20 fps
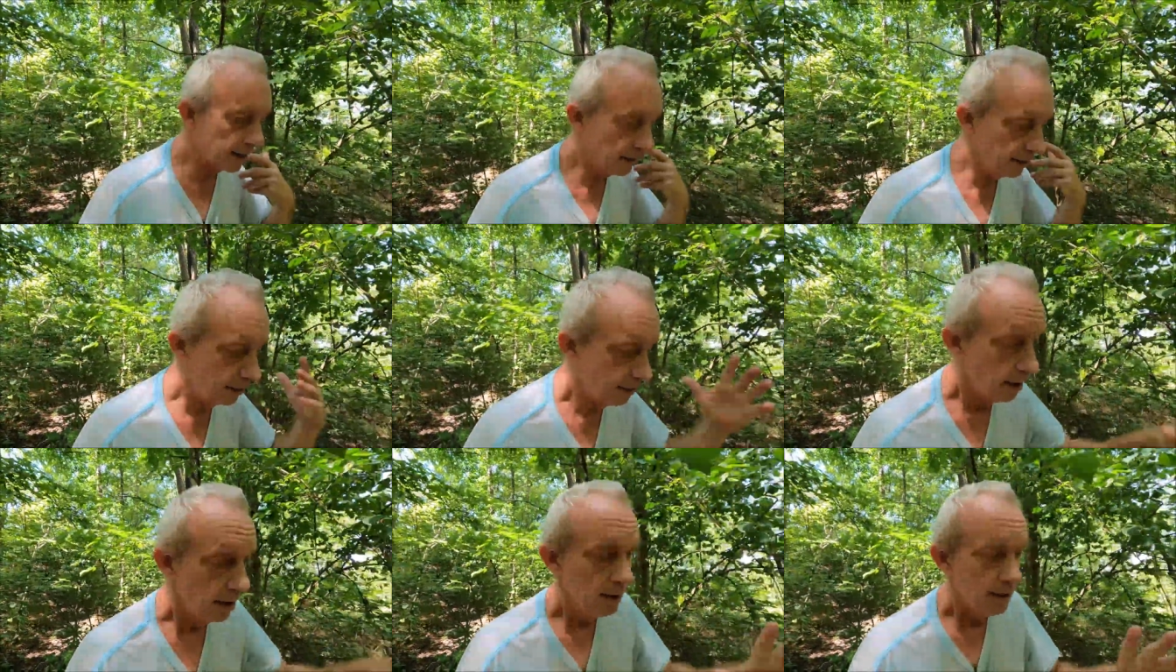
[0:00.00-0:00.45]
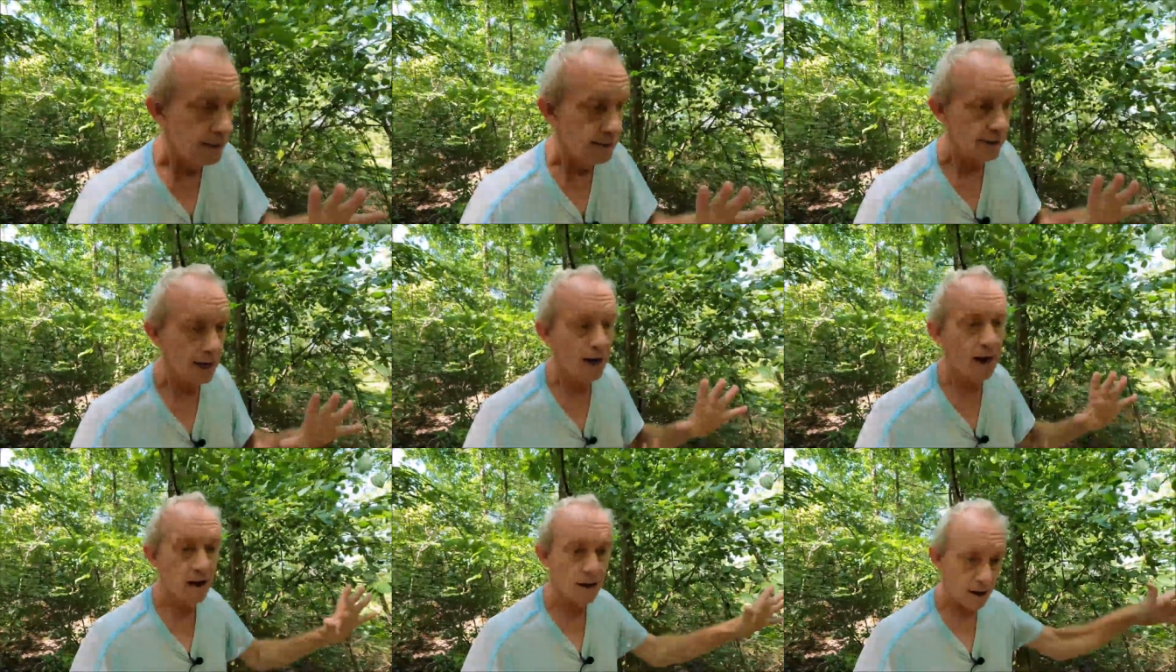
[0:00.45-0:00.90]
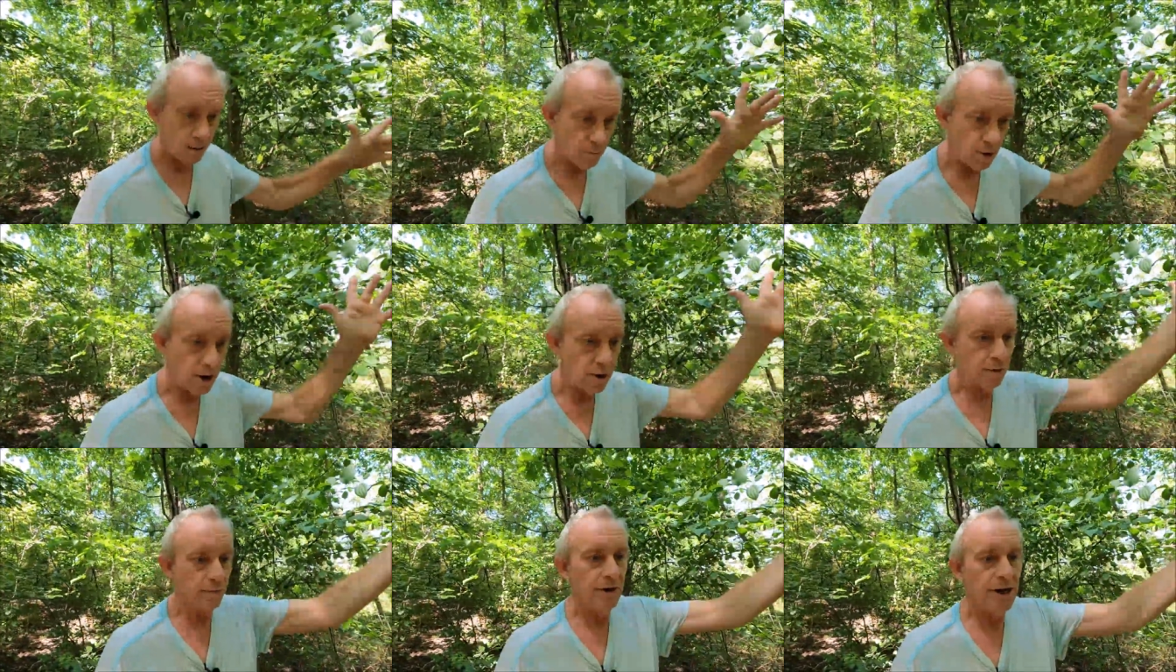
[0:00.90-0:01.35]
I could say,
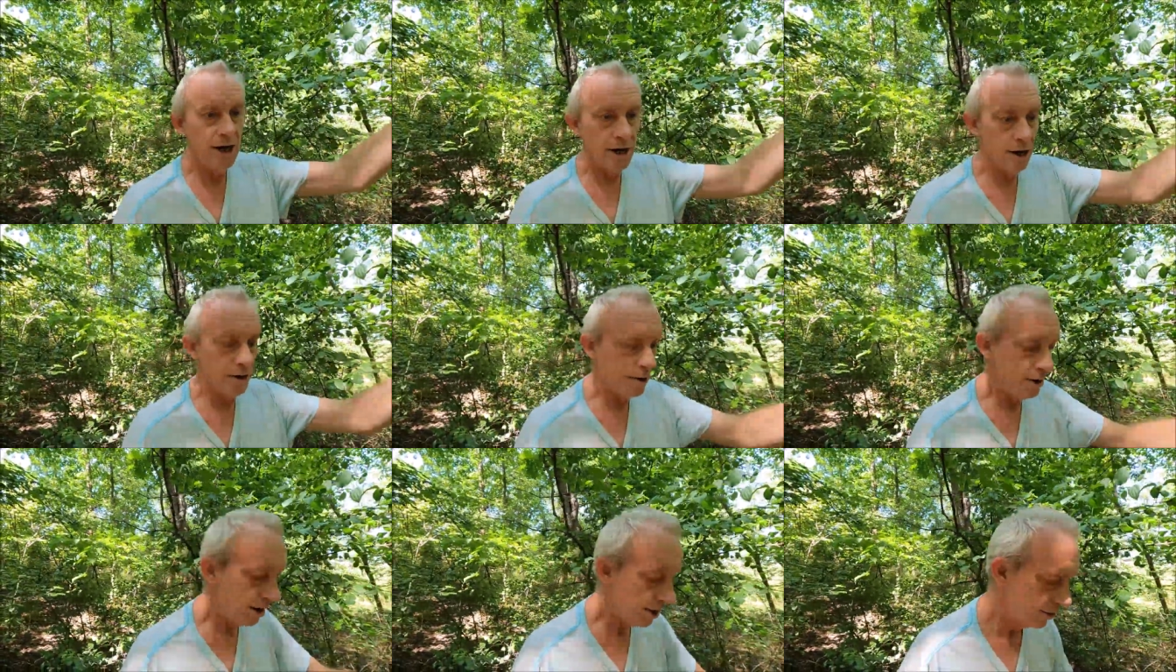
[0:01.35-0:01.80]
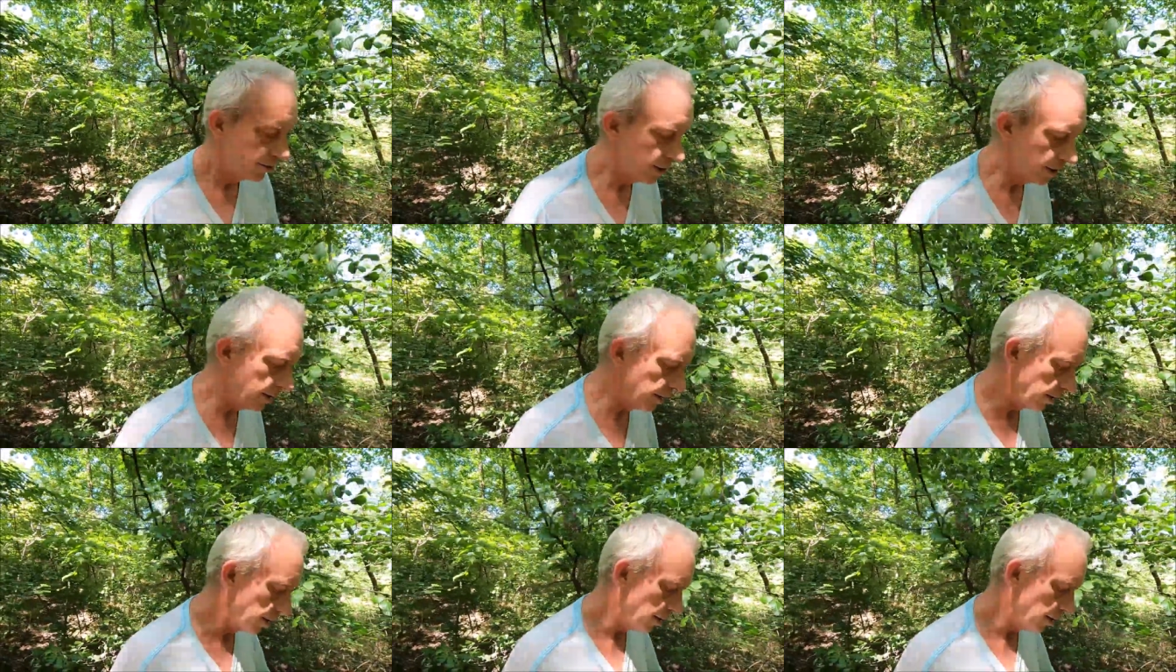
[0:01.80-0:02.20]
"I'm right over here," and she